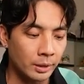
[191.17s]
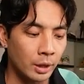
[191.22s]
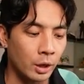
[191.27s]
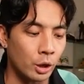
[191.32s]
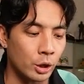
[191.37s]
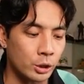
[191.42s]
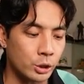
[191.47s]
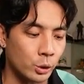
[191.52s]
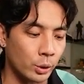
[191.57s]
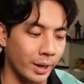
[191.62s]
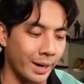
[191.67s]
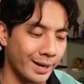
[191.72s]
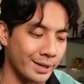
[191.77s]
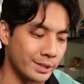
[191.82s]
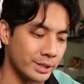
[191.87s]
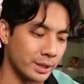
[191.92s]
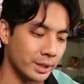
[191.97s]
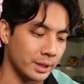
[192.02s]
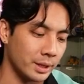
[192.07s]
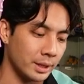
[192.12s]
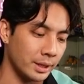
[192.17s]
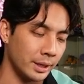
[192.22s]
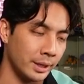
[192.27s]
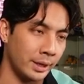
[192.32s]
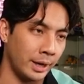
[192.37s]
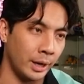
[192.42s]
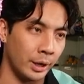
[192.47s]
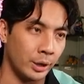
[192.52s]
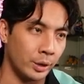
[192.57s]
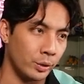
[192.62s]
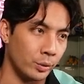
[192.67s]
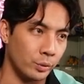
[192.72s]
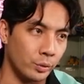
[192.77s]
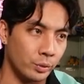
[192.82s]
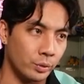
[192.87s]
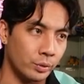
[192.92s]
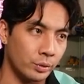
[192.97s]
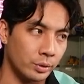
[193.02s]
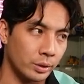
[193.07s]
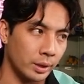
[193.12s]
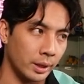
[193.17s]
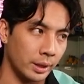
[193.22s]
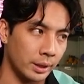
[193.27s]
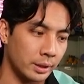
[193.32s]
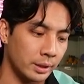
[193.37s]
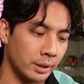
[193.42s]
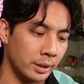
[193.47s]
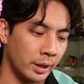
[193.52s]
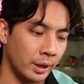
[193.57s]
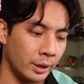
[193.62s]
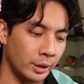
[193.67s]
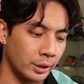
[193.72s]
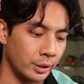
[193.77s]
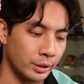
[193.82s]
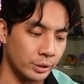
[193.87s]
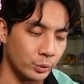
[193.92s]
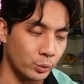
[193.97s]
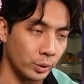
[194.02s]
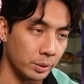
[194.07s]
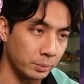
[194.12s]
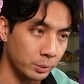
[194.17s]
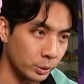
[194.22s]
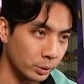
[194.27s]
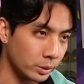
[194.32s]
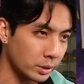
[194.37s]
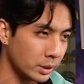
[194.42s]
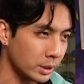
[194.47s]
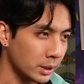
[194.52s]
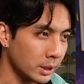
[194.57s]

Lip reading: Also, it has inherited as reboot.